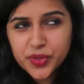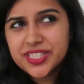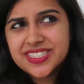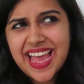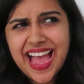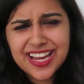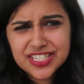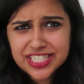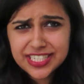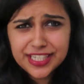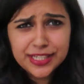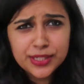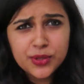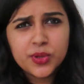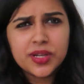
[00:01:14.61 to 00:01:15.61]
which
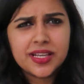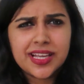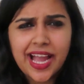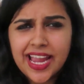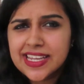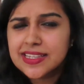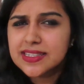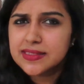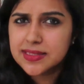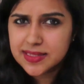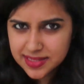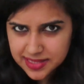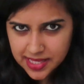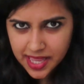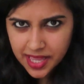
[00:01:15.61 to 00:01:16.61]
actually look kind of the
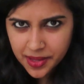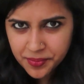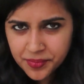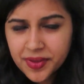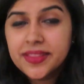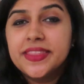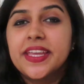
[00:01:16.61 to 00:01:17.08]
same.